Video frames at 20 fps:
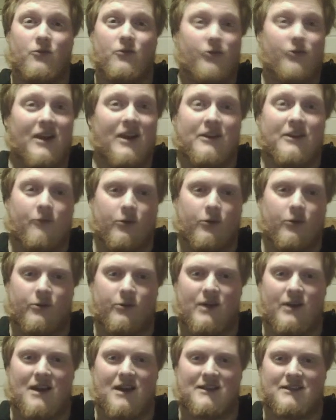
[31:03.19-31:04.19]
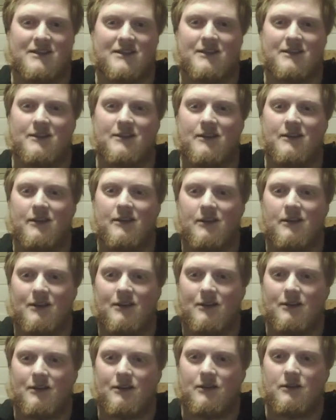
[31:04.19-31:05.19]
ready for you guys.
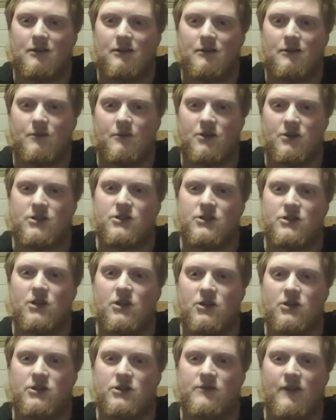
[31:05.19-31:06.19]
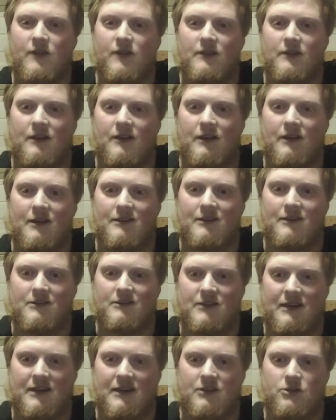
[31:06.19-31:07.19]
But I just felt like I
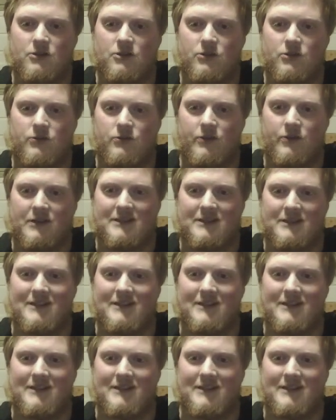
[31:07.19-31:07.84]
needed to do this.